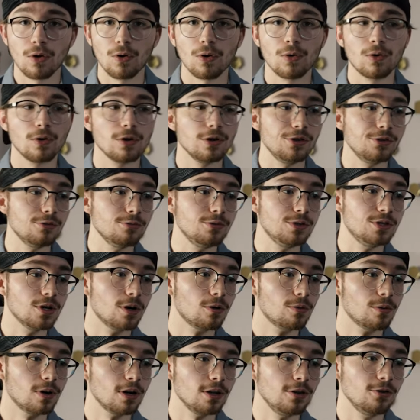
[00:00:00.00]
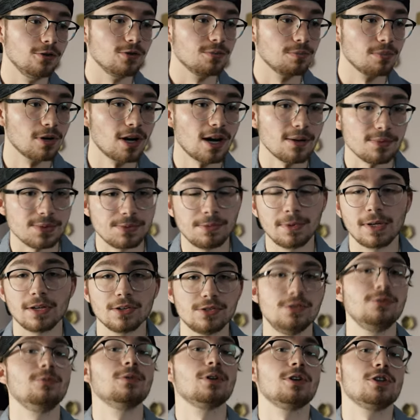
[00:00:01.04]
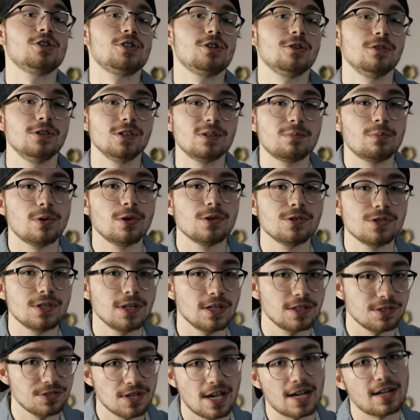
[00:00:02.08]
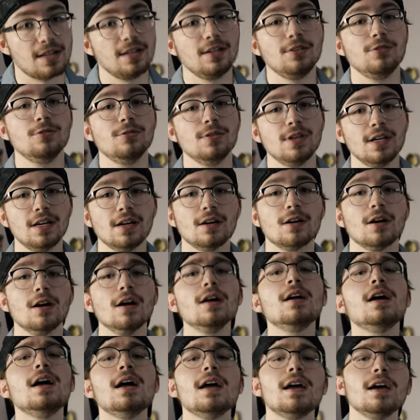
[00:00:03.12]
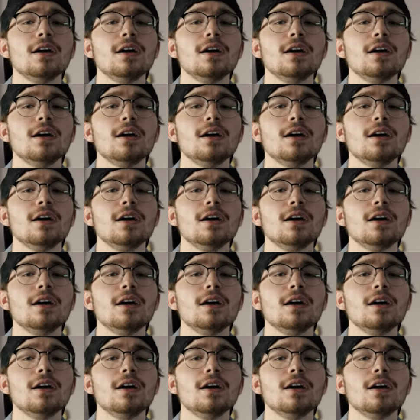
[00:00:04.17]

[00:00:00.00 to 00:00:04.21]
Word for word: or you don't want to use props because you want to show this person exactly who they are.